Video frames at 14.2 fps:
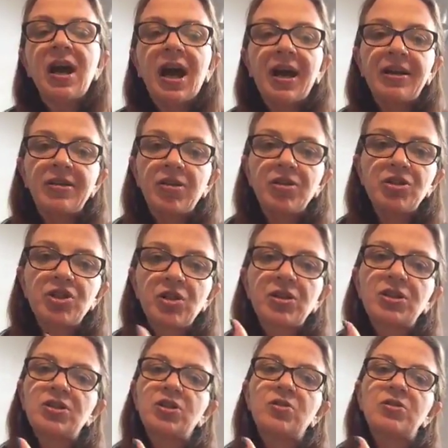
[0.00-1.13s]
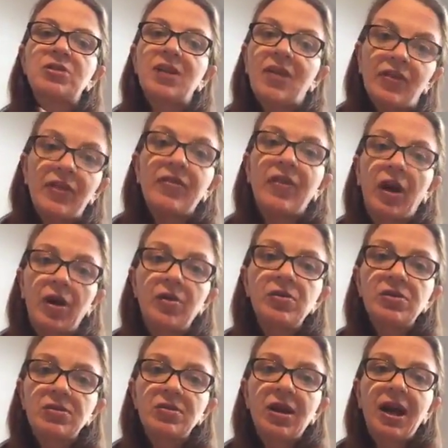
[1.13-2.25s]
And as long as you can do 7 of
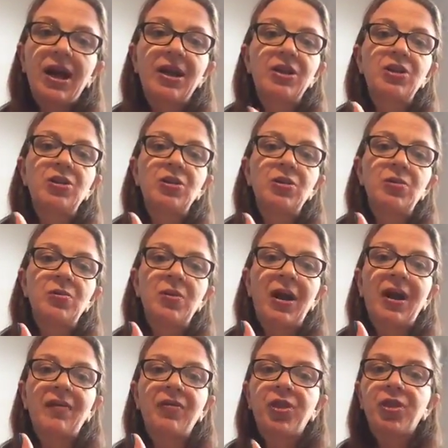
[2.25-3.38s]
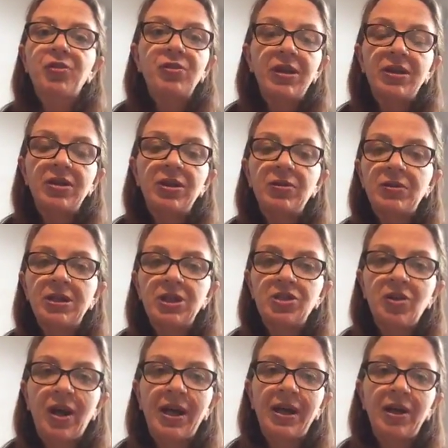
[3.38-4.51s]
those and you have 3 that you would need
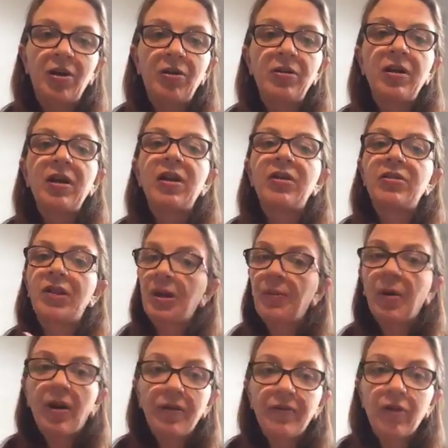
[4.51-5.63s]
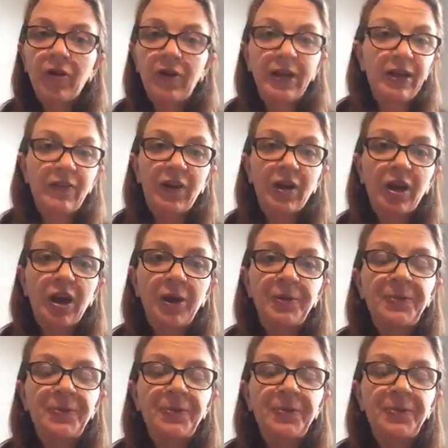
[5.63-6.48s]
training on, then apply for it, give it a go.